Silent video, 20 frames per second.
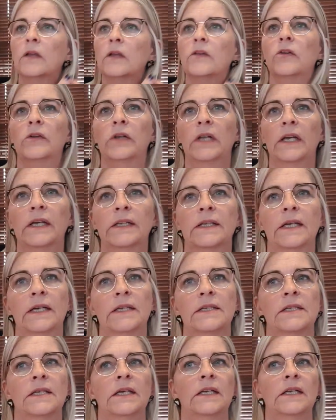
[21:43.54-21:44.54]
So that
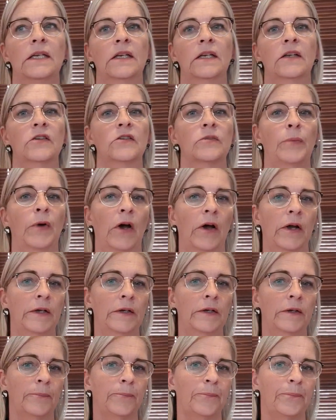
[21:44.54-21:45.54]
can sit in the
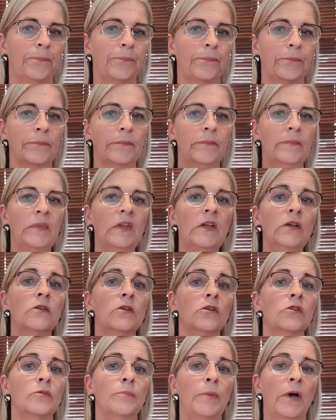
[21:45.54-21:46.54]
spine.
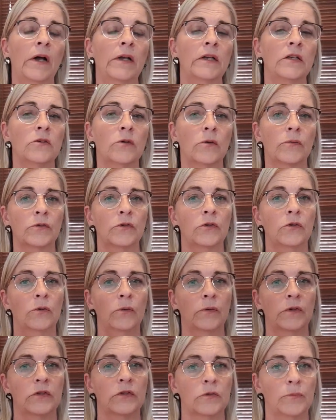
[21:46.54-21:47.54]
So the spine is often to
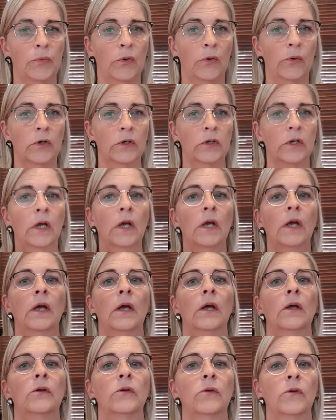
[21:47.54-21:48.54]
do with support,
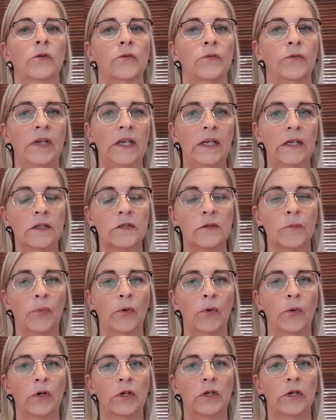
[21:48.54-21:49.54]
not feeling
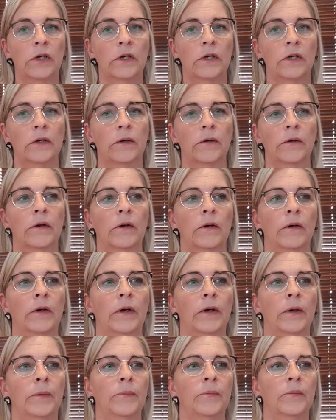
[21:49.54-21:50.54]
supported.
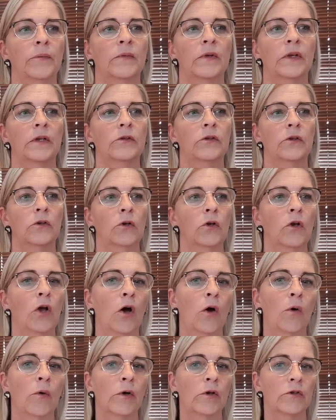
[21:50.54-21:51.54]
The
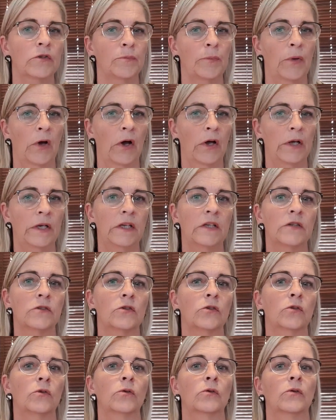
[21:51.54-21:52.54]
lower spine is
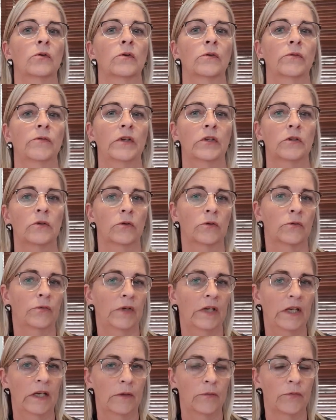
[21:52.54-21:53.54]
to do with not
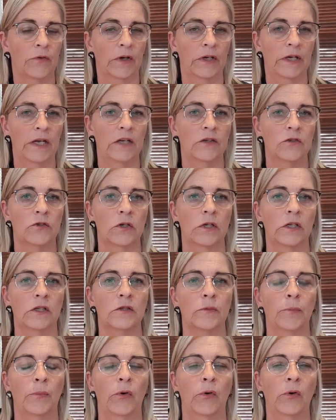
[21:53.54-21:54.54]
feeling financially
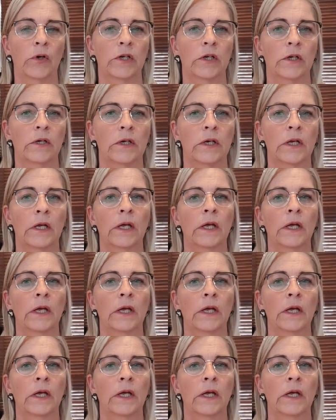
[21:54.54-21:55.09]
supported.